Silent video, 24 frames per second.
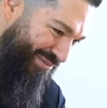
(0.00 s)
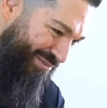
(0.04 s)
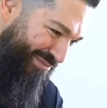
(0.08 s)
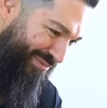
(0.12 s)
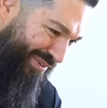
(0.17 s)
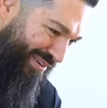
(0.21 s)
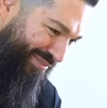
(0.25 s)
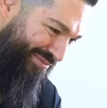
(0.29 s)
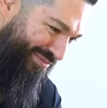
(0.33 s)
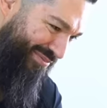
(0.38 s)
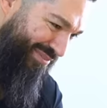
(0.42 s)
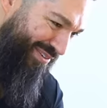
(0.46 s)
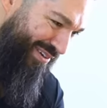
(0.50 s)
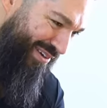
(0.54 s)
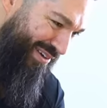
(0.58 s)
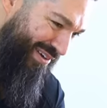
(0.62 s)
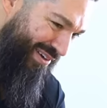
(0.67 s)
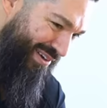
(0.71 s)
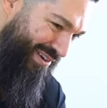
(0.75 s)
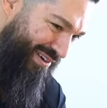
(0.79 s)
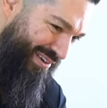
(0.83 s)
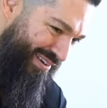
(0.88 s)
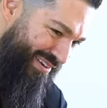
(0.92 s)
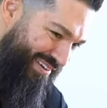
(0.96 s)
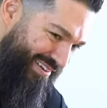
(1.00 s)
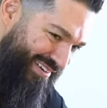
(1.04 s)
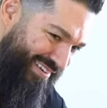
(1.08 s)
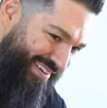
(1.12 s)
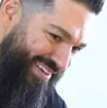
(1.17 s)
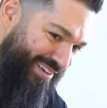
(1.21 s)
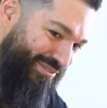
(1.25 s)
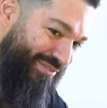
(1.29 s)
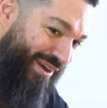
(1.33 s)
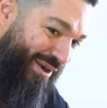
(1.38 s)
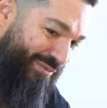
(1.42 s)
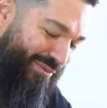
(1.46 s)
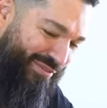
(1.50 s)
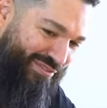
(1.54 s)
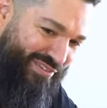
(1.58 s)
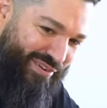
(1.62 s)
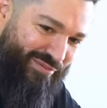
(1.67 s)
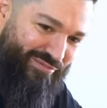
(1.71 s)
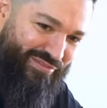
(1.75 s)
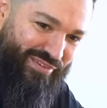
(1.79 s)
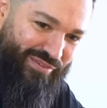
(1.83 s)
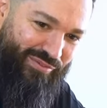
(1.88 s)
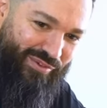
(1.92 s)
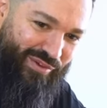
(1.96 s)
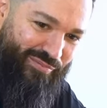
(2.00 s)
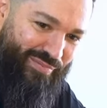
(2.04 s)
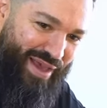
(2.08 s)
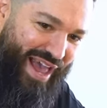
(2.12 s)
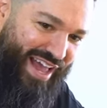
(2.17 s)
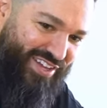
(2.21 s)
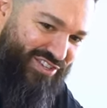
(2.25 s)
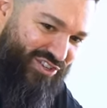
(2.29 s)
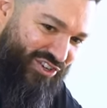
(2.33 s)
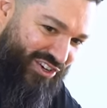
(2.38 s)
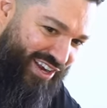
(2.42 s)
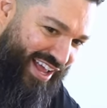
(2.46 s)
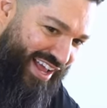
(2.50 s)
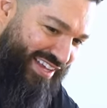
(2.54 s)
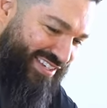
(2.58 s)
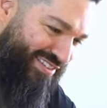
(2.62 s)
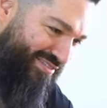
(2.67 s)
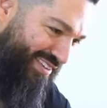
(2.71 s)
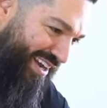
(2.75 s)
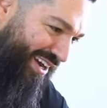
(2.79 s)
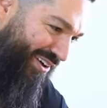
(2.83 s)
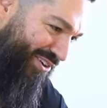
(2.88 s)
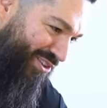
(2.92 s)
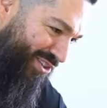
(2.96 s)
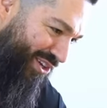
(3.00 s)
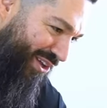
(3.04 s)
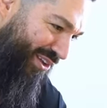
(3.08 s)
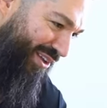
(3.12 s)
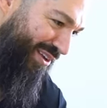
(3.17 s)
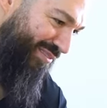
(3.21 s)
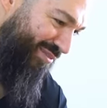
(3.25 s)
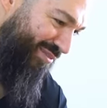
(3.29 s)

kind of a broad term. Right, we've, in, we've bastardized a virus called